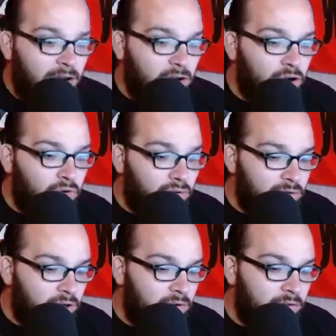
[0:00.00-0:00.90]

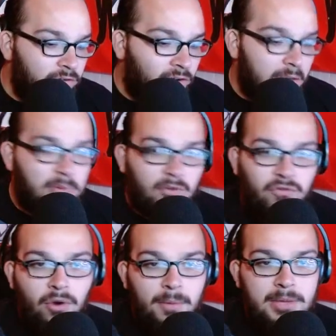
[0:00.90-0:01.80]
go to the fucking
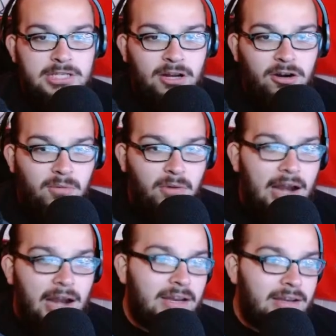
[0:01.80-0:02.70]
Performance Center where
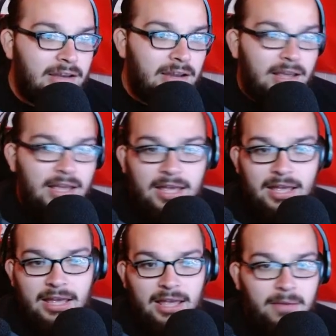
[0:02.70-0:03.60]
I could
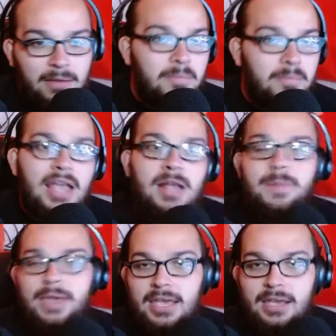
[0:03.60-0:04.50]

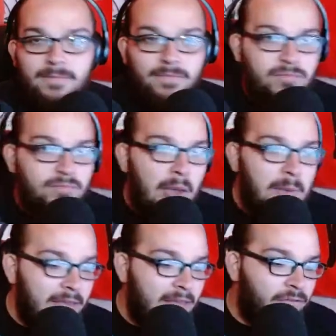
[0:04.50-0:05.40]
maybe
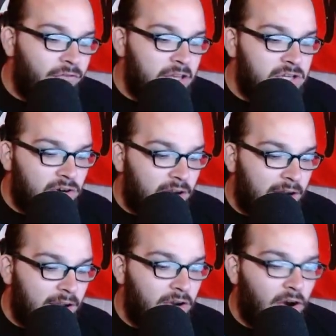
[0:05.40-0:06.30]
maybe get featured
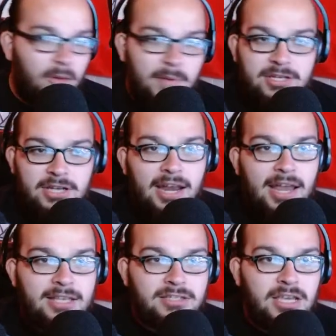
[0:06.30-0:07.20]
on a garbage
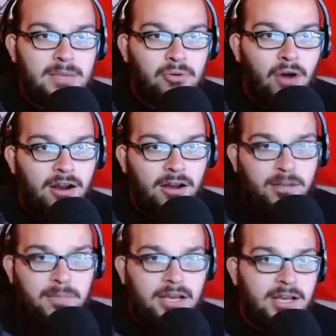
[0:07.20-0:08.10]
NXT
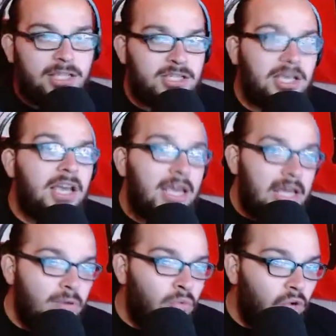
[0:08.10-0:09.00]
product, because
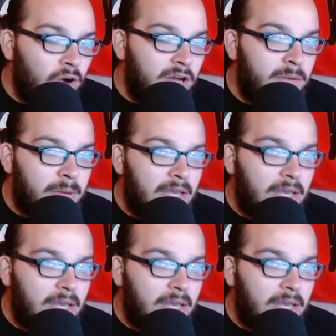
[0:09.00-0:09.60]
he would be